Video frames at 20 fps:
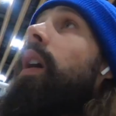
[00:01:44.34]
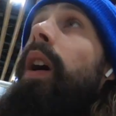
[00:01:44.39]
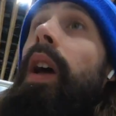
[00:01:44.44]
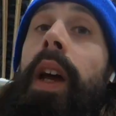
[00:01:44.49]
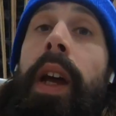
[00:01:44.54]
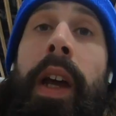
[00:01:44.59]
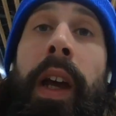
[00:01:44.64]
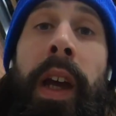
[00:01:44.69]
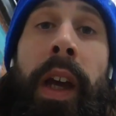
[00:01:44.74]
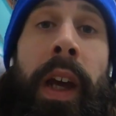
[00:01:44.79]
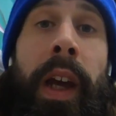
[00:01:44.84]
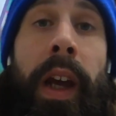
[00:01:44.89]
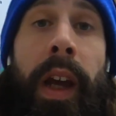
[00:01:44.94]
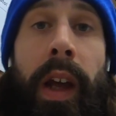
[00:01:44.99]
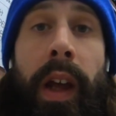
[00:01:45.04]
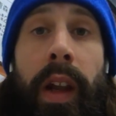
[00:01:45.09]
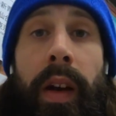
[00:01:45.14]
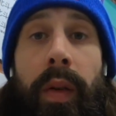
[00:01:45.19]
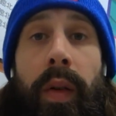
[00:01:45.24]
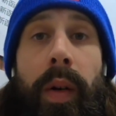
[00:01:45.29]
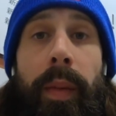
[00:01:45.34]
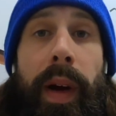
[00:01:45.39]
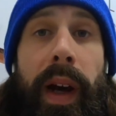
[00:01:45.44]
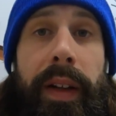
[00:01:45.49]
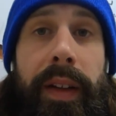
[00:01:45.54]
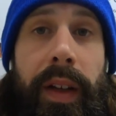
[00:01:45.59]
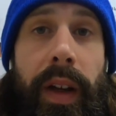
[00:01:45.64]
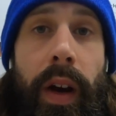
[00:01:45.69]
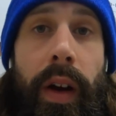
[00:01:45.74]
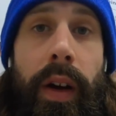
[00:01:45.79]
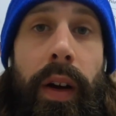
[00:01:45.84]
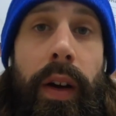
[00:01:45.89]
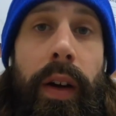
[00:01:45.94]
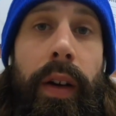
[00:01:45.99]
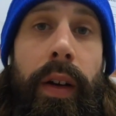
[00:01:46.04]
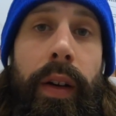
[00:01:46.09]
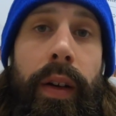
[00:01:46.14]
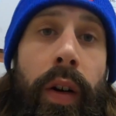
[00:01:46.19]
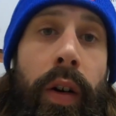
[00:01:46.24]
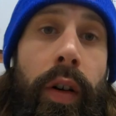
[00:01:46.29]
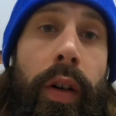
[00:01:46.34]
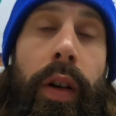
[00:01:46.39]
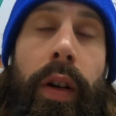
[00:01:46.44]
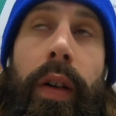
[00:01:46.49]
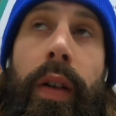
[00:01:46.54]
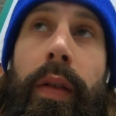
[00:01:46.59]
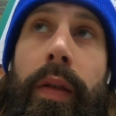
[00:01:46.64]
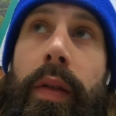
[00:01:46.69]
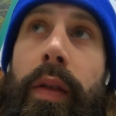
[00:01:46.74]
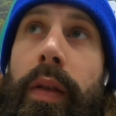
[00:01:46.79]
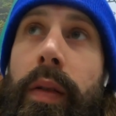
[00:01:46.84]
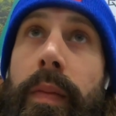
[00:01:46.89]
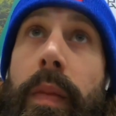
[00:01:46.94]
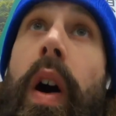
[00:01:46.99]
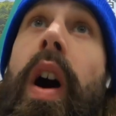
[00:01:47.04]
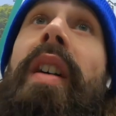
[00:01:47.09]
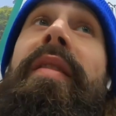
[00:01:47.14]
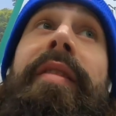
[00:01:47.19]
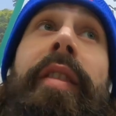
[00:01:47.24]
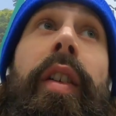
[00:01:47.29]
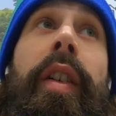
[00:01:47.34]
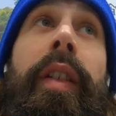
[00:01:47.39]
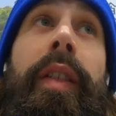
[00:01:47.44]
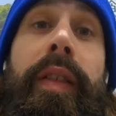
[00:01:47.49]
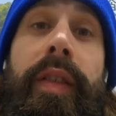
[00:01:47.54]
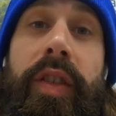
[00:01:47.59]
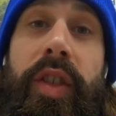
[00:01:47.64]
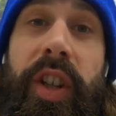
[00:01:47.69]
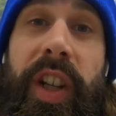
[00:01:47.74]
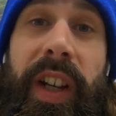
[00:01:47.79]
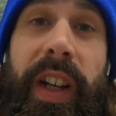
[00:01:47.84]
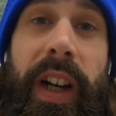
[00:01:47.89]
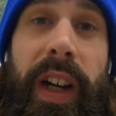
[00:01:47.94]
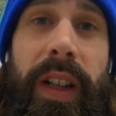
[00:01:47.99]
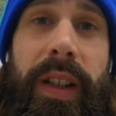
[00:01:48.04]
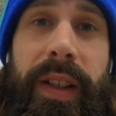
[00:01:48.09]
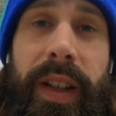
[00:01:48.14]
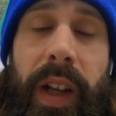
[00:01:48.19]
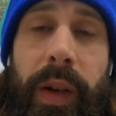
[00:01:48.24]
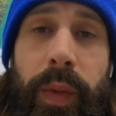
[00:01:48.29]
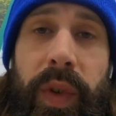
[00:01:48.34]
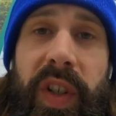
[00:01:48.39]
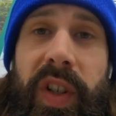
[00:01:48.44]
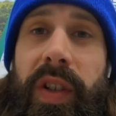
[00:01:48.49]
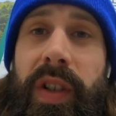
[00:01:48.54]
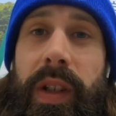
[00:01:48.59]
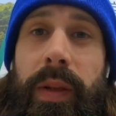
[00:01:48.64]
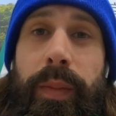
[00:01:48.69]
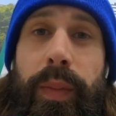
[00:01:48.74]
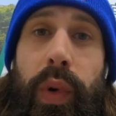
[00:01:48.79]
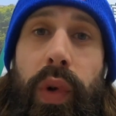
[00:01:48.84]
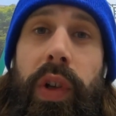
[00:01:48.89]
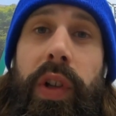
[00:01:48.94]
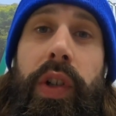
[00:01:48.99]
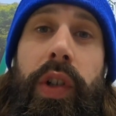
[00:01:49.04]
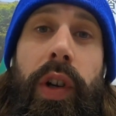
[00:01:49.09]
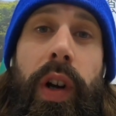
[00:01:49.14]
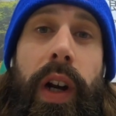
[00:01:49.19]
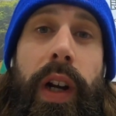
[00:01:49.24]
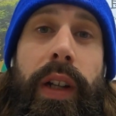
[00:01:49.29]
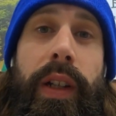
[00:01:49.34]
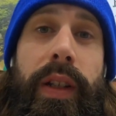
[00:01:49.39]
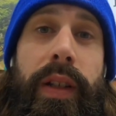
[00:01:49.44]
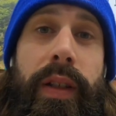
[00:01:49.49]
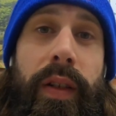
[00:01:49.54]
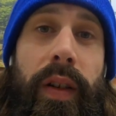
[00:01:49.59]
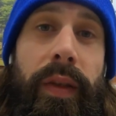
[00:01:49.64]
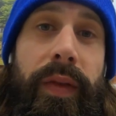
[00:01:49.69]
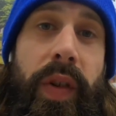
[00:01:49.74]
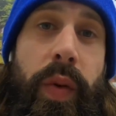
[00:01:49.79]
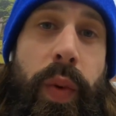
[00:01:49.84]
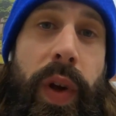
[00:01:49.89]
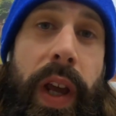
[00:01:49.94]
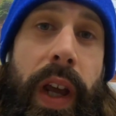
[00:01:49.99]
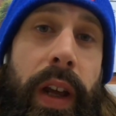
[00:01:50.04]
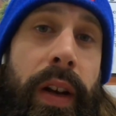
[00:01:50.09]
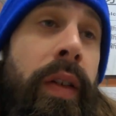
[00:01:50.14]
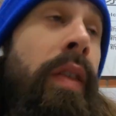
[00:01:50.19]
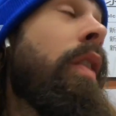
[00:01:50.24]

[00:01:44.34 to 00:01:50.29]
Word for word: And we're about to go on my first Shinkansen, which is the bullet trains of Japan.